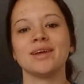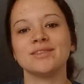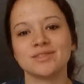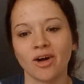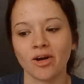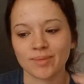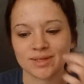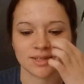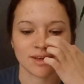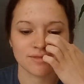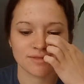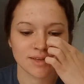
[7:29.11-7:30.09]
I stalk
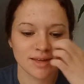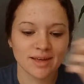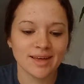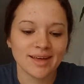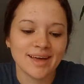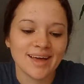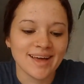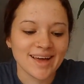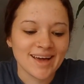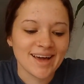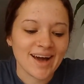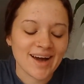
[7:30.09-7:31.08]
myself.
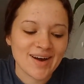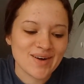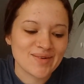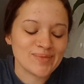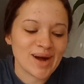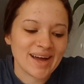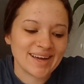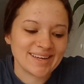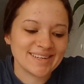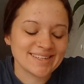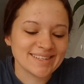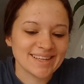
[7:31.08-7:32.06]

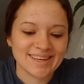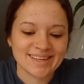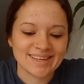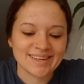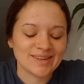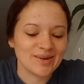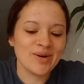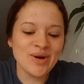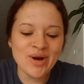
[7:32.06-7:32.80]
I like go